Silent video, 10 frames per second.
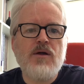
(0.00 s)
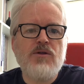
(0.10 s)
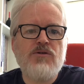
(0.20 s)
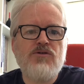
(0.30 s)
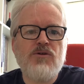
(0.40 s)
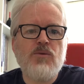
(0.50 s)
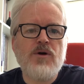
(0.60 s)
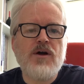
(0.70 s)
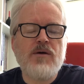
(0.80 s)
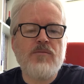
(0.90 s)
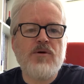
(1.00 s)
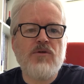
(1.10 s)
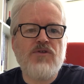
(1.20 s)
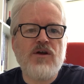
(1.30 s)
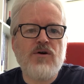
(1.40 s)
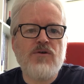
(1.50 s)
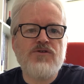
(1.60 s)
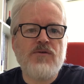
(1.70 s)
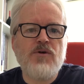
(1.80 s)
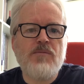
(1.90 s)
so the one I can probably think of,
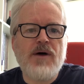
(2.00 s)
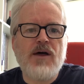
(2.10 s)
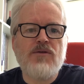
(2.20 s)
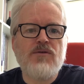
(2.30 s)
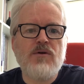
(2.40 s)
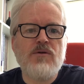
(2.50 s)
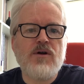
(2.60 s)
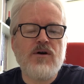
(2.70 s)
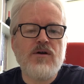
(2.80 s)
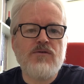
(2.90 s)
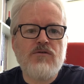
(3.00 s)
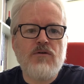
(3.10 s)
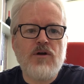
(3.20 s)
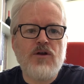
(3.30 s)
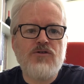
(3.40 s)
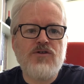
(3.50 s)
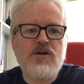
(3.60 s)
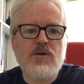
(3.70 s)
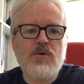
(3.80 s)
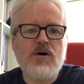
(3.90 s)
so I've looked back through the kind of
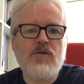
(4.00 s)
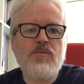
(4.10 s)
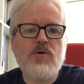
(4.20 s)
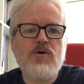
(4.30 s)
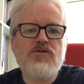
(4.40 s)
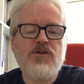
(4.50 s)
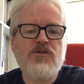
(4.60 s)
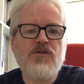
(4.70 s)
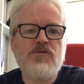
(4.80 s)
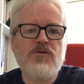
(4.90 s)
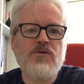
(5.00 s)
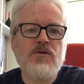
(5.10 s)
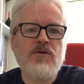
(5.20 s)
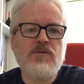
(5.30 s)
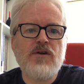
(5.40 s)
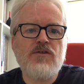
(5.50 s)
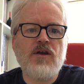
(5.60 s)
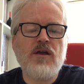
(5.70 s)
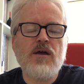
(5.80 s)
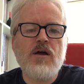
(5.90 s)
chronologically what I've bought since I've joined the VC.